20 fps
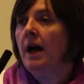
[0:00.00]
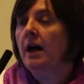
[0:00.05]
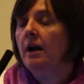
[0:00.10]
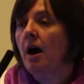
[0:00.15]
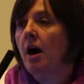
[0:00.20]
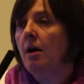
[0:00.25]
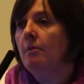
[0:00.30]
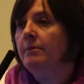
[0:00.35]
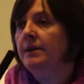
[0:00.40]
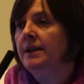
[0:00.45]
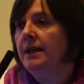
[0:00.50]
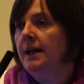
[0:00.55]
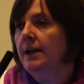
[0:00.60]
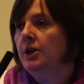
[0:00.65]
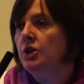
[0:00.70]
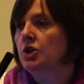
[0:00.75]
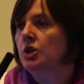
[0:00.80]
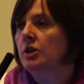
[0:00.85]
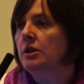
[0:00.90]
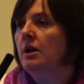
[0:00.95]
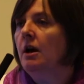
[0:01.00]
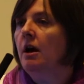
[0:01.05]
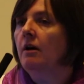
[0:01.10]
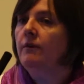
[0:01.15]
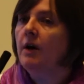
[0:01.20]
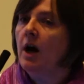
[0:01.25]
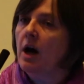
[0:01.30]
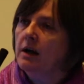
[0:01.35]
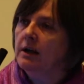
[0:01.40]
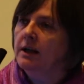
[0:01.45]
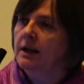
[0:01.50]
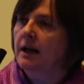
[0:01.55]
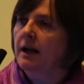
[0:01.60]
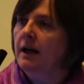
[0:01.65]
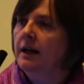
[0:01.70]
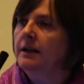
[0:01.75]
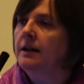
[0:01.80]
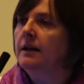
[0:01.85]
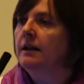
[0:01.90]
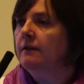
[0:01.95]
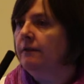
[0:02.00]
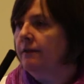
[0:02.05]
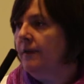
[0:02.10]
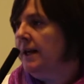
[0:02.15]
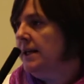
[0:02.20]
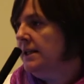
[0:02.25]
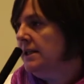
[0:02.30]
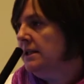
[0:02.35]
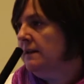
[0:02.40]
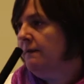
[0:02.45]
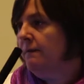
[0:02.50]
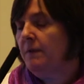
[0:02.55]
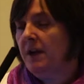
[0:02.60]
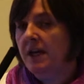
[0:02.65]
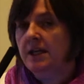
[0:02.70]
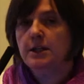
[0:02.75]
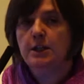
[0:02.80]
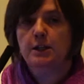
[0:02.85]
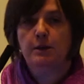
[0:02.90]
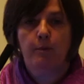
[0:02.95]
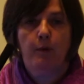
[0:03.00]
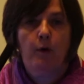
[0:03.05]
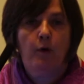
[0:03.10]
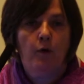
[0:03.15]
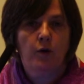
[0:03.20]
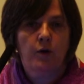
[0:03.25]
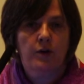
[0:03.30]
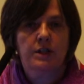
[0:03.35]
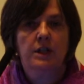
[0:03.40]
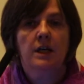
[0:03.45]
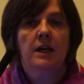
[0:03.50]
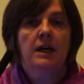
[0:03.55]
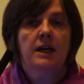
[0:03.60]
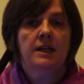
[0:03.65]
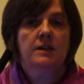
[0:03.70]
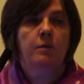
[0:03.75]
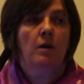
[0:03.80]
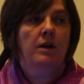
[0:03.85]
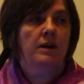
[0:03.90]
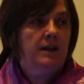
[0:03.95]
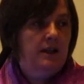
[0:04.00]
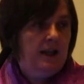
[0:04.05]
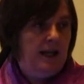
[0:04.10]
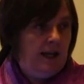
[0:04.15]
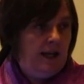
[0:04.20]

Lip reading: a combination of online and face-to-face support is what